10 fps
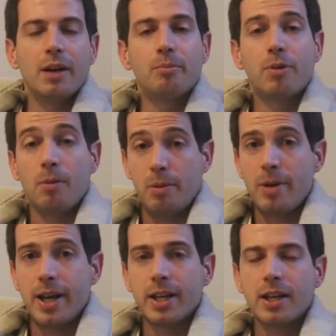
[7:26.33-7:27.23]
and
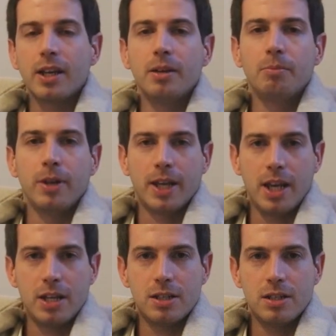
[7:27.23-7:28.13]
problematic
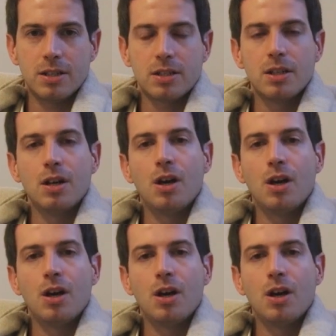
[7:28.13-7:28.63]
implications